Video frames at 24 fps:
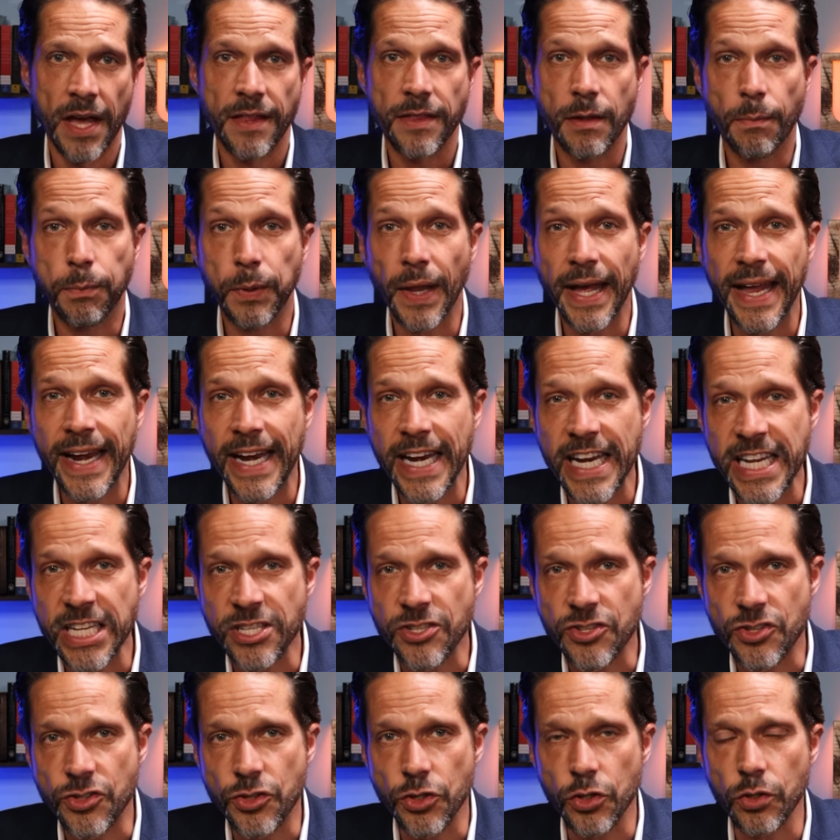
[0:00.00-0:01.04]
The planet
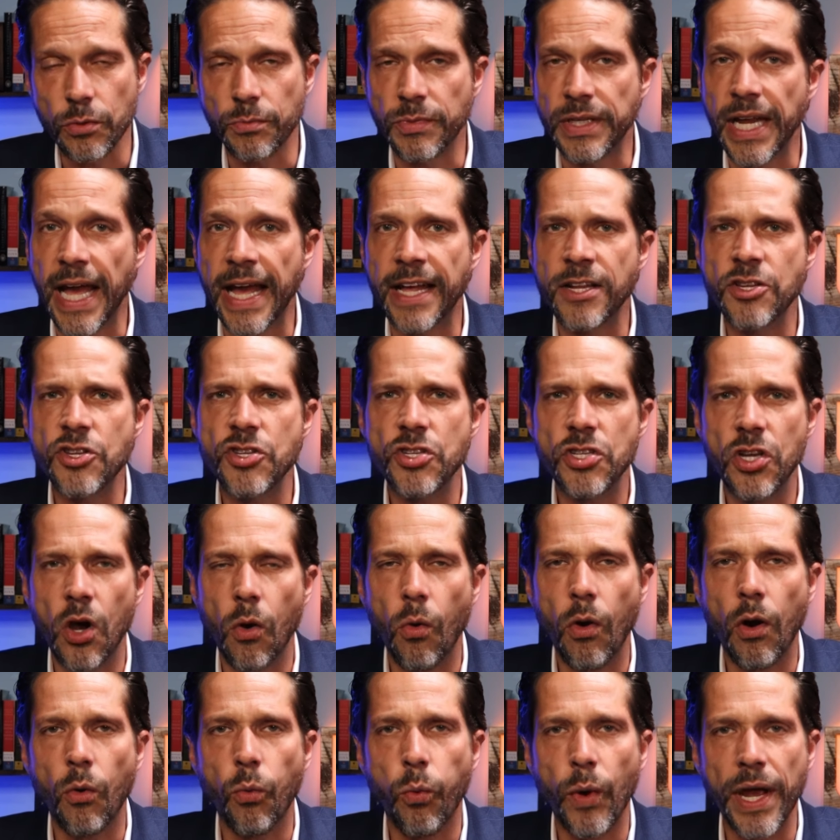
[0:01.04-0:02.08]
is doomed, and
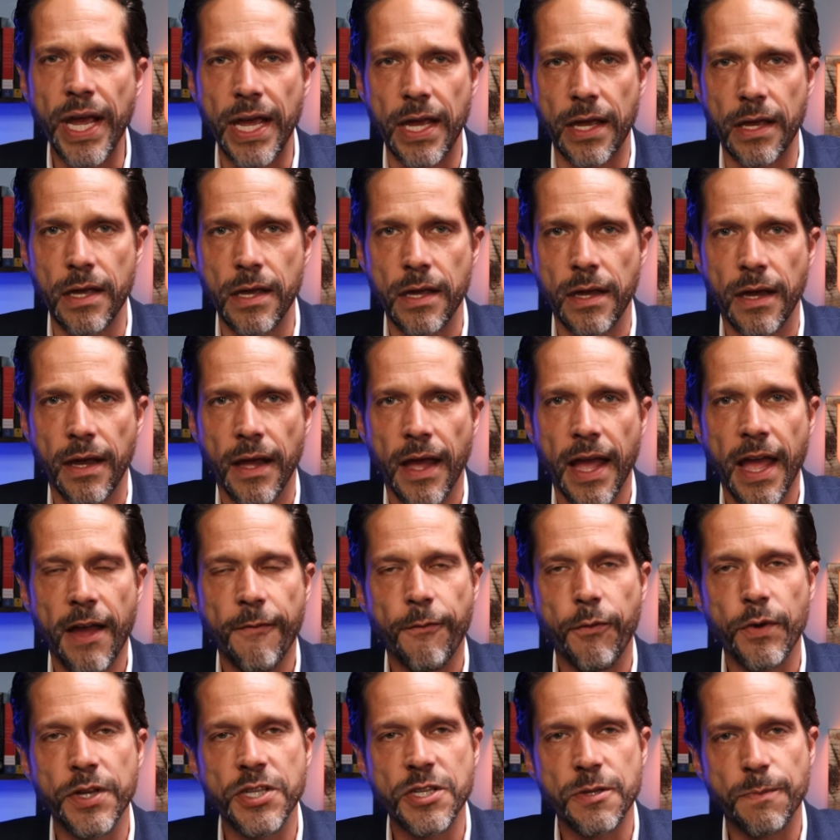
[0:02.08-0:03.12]
so are we,
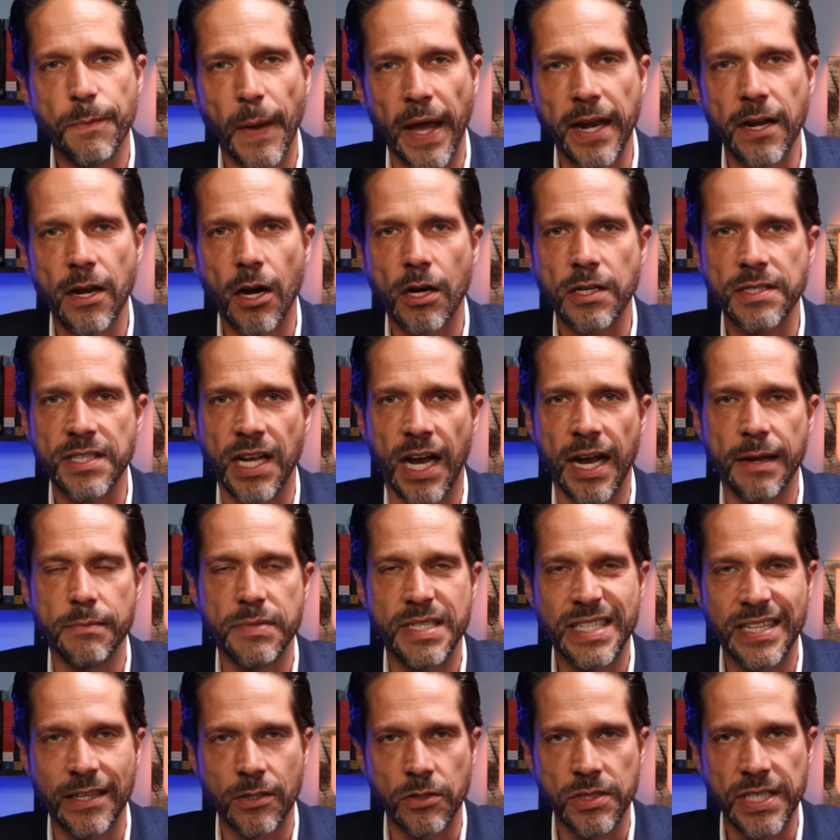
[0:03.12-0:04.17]
if we spend our time
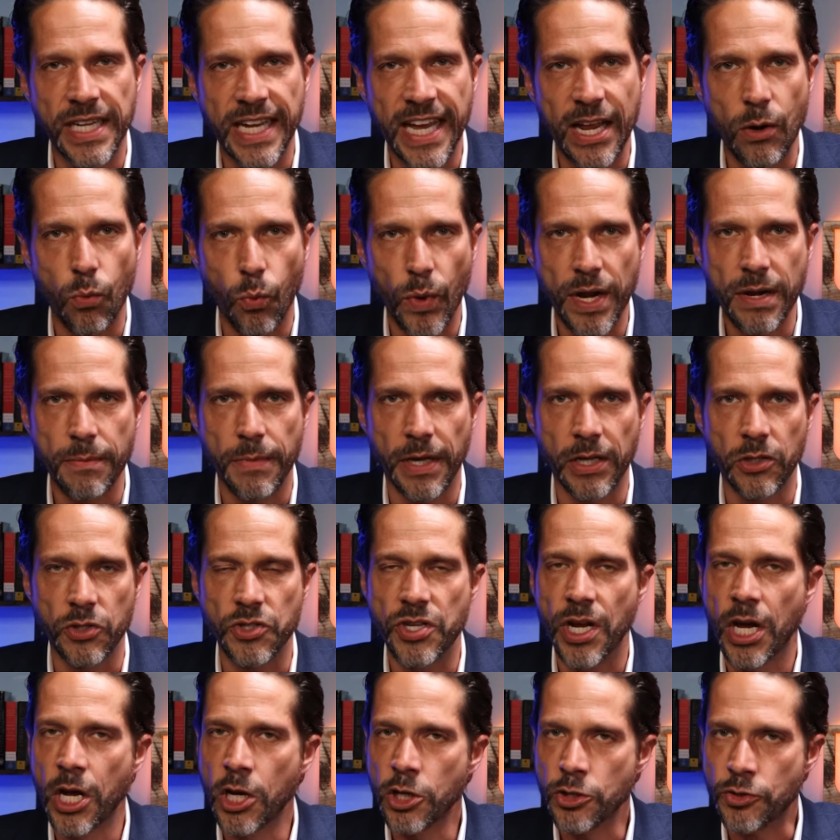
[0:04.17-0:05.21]
tilting at
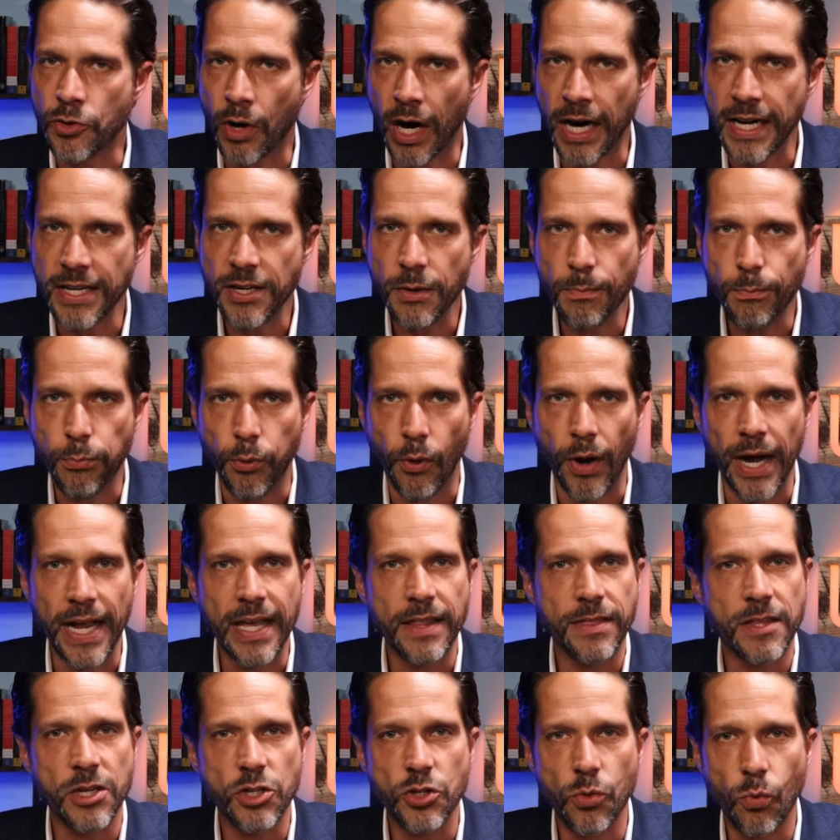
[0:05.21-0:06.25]
windmills trying to
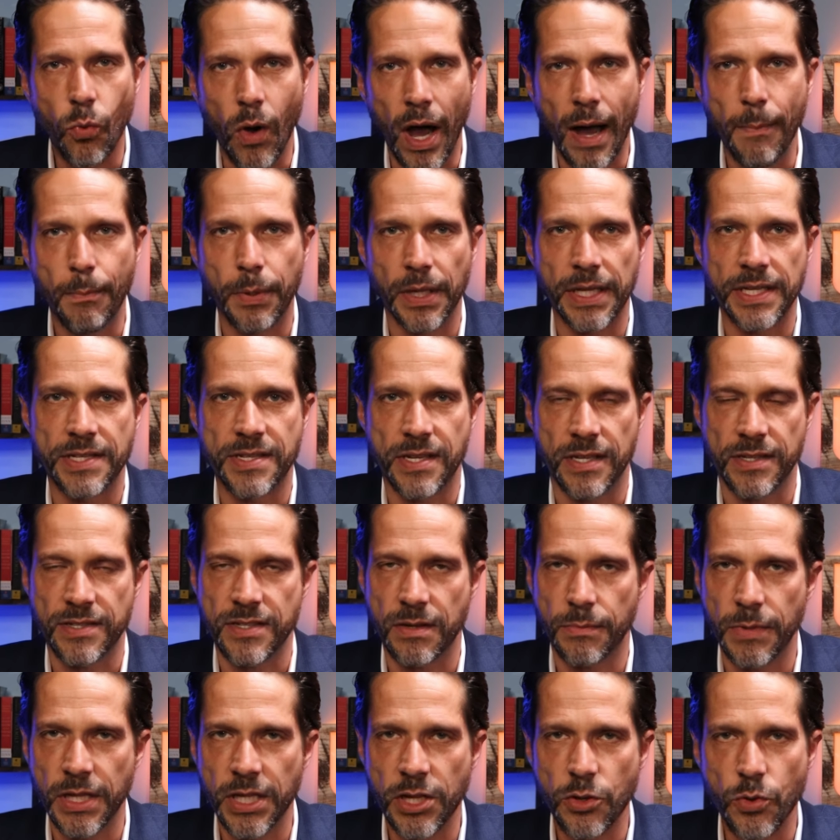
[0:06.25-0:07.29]
break the duopoly
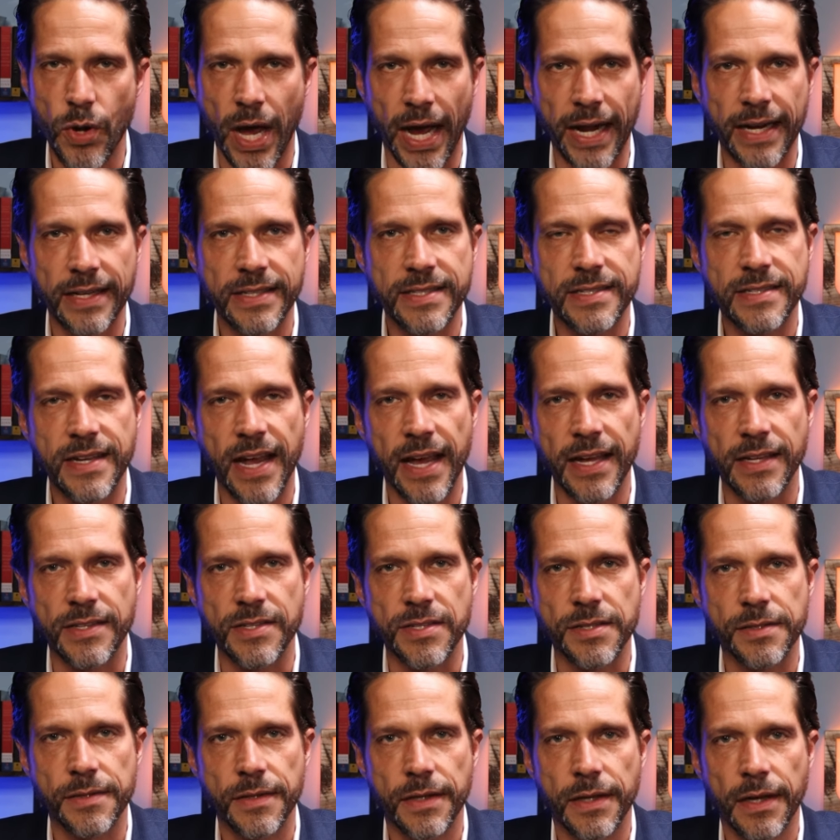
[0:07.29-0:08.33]
system in the United
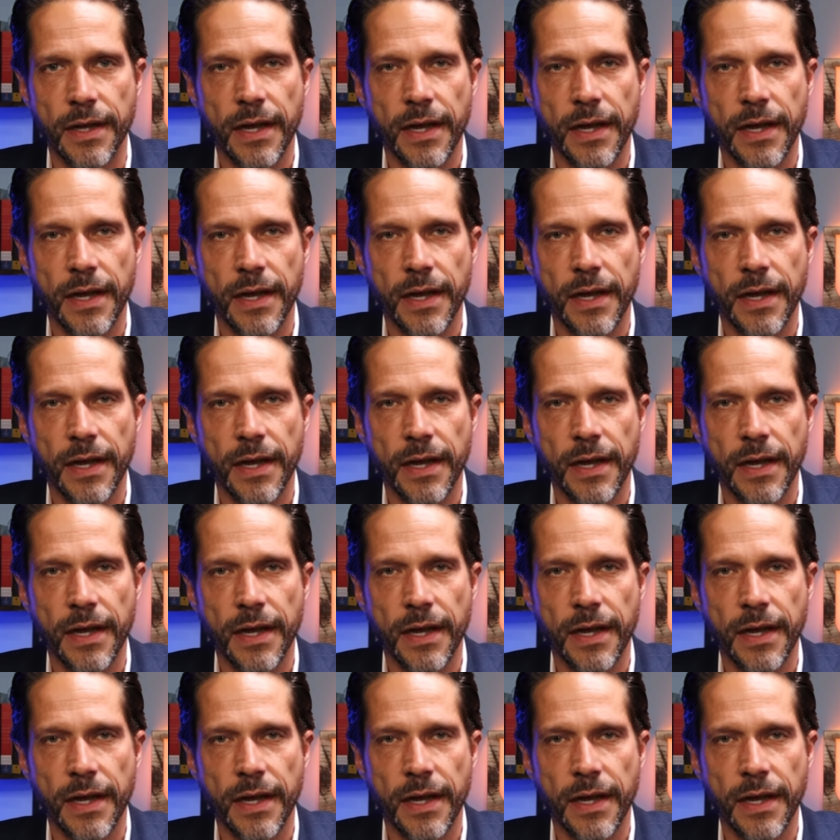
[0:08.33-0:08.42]
States.